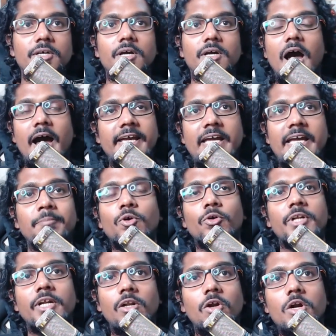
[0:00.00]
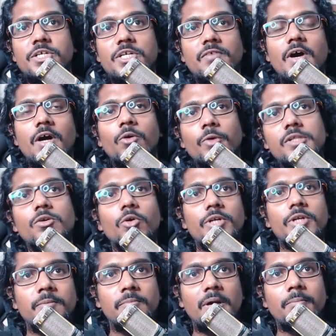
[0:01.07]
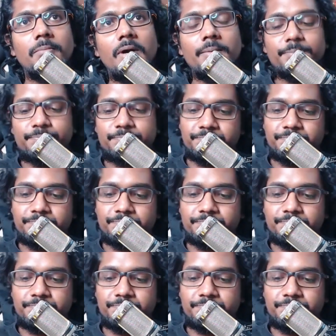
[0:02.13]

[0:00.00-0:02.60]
I am quoting Lord Shiva, who is quoting Brahma.